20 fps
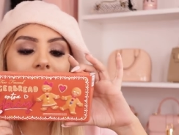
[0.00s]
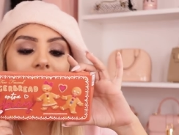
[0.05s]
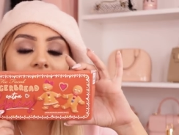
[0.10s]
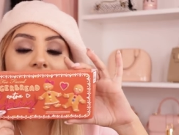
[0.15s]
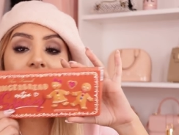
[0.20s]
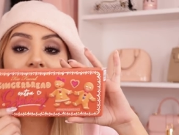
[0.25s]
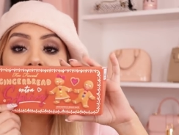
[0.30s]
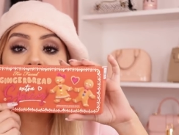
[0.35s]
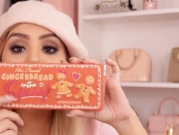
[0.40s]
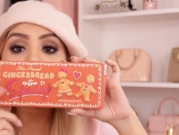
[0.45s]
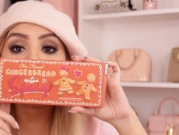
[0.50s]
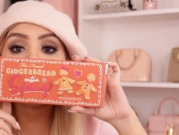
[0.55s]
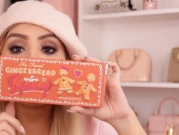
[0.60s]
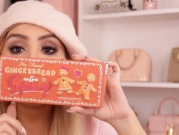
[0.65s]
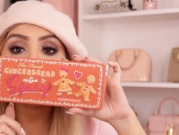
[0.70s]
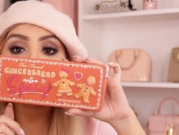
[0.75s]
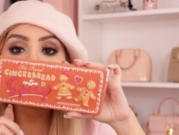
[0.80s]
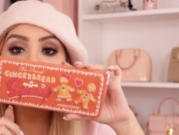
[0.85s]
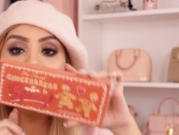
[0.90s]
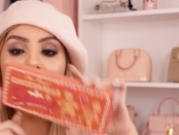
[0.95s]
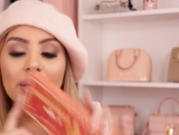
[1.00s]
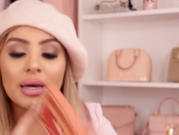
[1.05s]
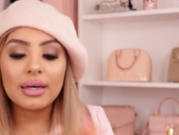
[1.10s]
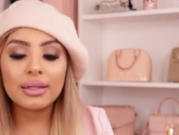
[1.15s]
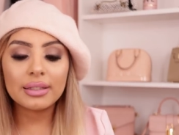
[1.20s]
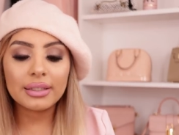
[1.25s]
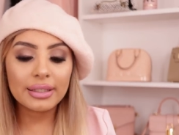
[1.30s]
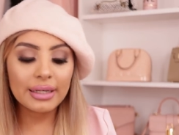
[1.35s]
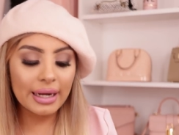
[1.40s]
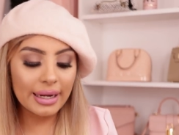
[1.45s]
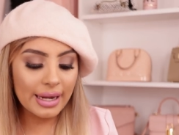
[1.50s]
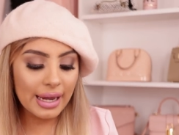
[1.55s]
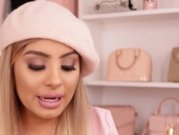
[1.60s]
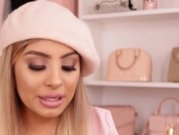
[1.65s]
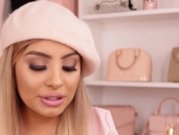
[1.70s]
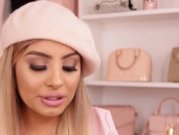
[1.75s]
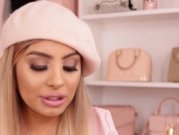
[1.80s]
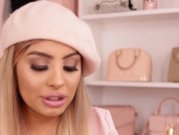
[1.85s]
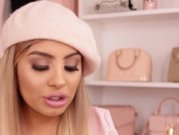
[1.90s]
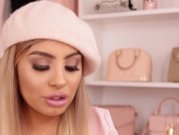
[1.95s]
extra spicy palette i
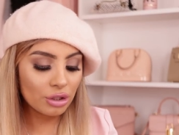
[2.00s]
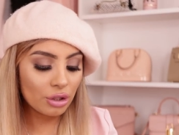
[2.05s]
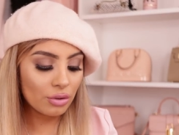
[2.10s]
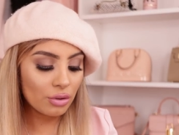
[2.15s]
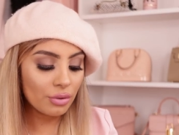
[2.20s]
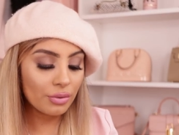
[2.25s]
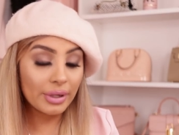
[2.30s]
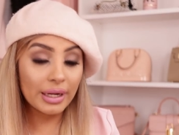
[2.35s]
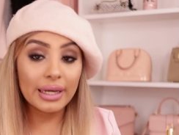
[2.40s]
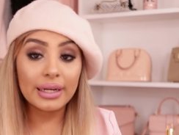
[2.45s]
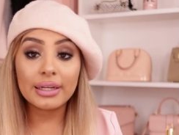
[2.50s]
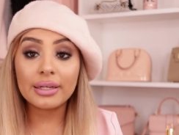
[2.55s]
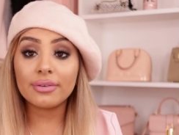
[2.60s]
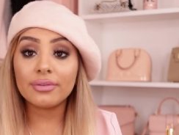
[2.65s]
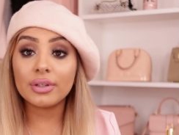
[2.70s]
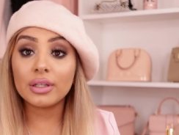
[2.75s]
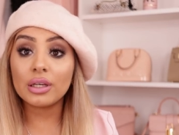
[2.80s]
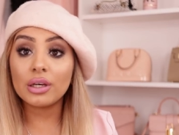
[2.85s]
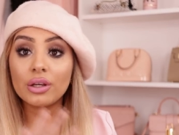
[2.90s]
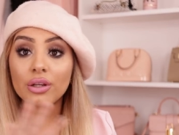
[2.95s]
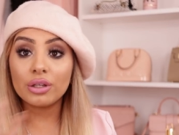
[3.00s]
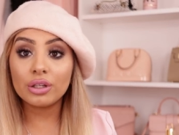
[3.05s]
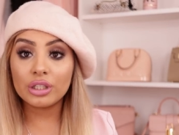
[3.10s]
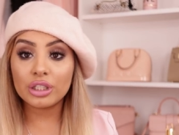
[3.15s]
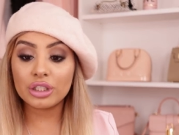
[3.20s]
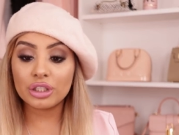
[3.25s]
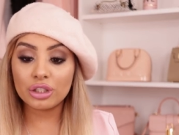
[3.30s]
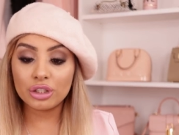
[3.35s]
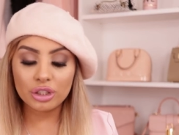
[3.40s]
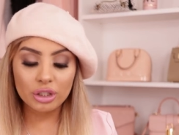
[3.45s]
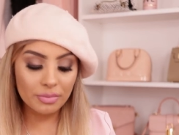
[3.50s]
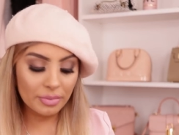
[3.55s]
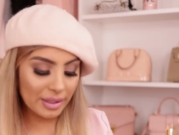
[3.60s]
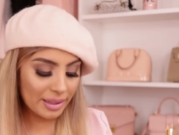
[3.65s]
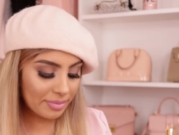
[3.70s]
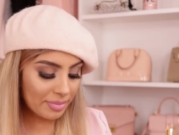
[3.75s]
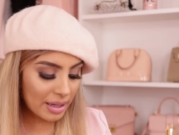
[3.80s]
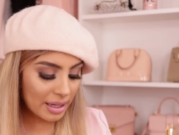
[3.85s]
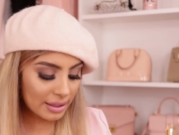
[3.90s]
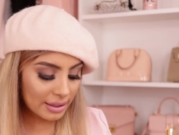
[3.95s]
actually don't own any of the other
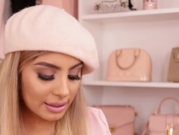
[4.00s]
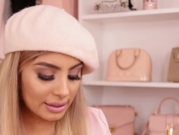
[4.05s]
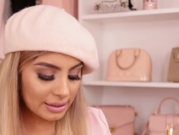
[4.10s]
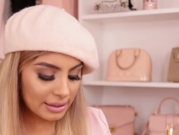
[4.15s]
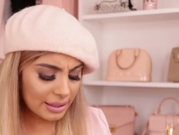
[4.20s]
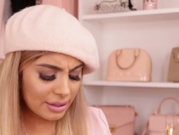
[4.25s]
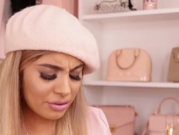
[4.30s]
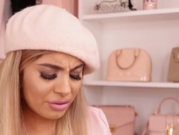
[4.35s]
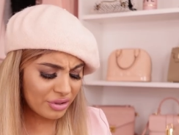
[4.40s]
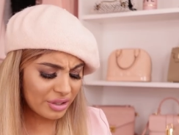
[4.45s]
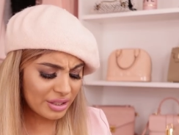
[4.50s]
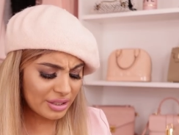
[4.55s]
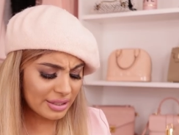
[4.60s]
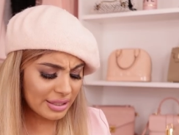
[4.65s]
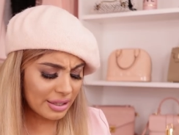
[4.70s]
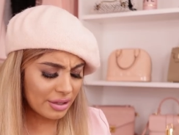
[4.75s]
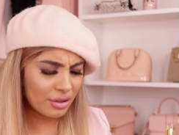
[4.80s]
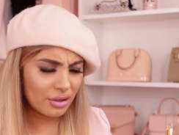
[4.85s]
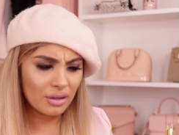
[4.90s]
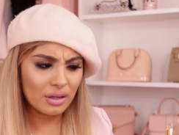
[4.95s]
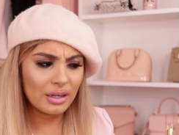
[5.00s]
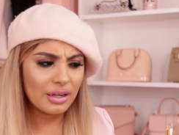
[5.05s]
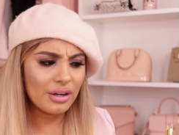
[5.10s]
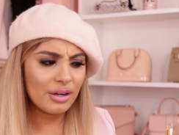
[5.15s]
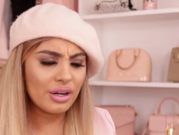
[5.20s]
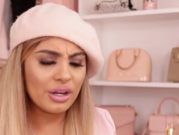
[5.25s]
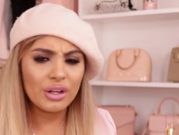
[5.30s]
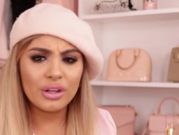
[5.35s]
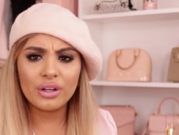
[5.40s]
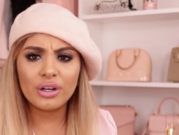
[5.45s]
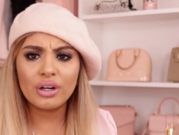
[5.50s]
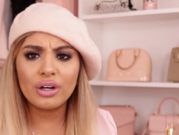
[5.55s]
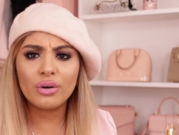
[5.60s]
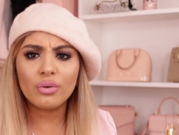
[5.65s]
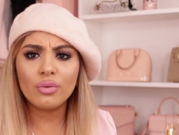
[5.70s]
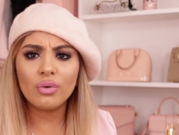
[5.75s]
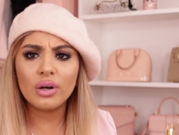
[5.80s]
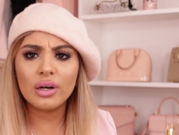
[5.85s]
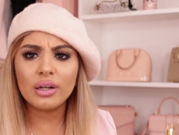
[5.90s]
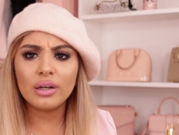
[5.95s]
gingerbread palettes i know there's like another
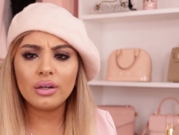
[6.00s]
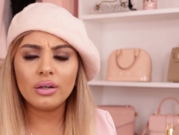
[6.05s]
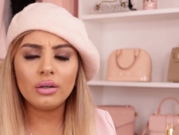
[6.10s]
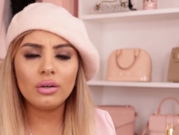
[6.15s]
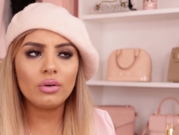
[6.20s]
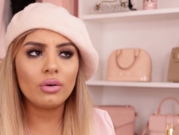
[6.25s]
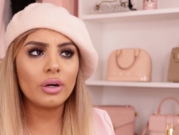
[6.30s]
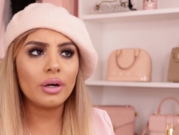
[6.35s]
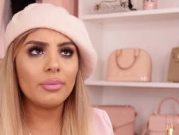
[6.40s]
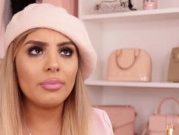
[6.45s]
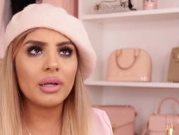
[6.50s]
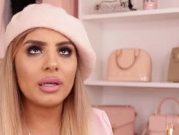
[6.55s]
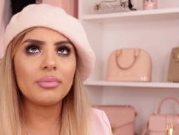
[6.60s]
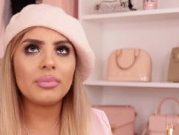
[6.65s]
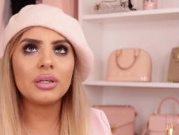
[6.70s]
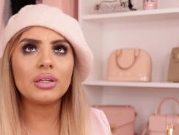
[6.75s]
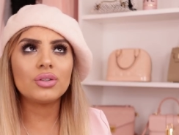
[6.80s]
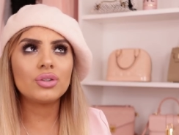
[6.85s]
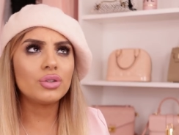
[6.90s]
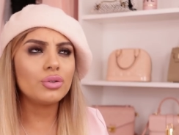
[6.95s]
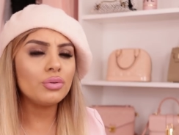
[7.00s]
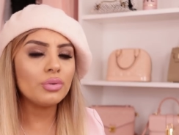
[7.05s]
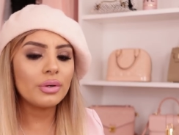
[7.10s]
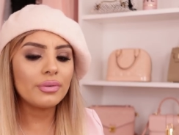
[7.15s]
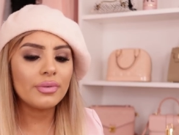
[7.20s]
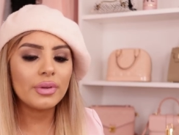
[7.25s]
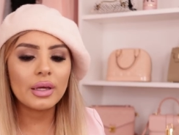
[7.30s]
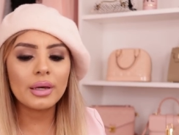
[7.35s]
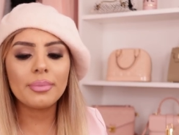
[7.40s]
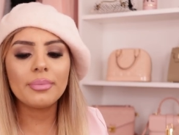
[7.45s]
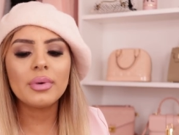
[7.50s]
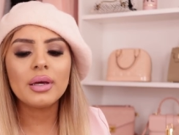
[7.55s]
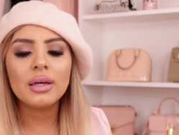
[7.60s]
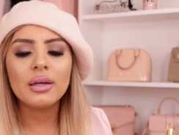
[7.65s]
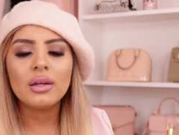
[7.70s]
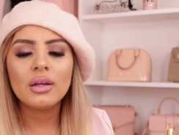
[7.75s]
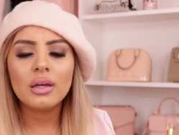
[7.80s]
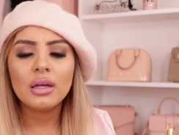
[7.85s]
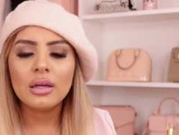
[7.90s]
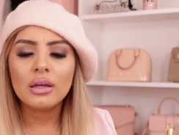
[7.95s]
one or maybe two of them
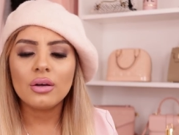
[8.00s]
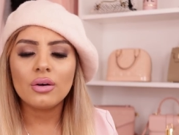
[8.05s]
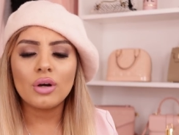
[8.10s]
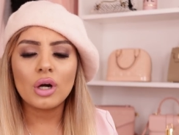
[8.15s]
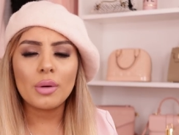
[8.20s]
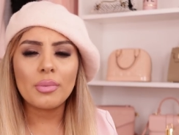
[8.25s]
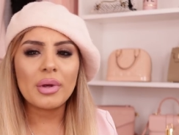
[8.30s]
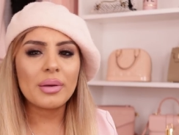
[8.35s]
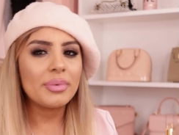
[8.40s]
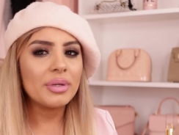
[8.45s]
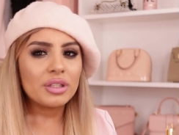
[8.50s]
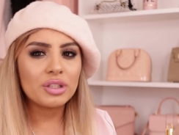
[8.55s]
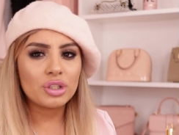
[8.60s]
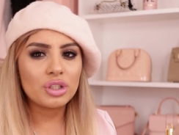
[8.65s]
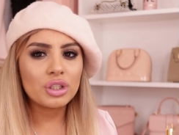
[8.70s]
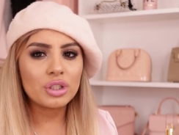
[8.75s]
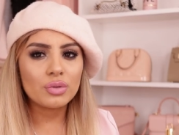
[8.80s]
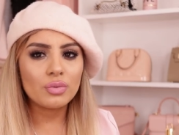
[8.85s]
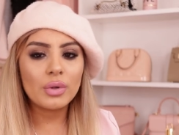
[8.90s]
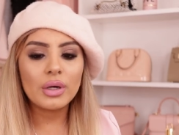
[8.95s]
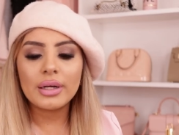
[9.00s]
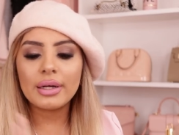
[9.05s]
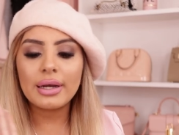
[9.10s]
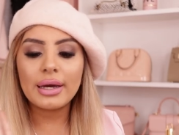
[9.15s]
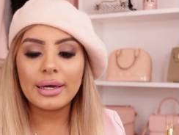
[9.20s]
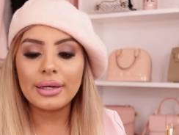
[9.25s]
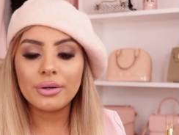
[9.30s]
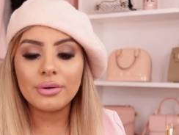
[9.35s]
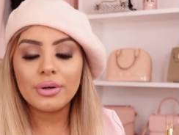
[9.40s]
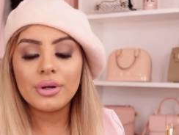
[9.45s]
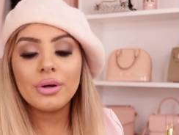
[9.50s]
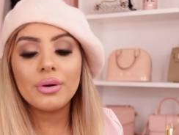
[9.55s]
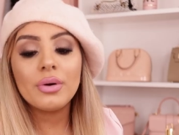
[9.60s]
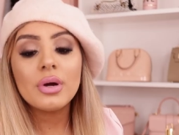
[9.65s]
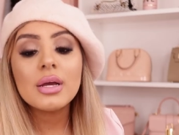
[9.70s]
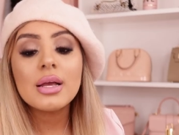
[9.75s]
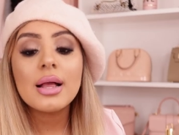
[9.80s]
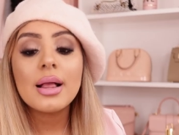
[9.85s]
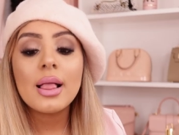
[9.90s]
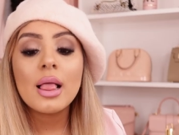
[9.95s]
or maybe it's just one i don't know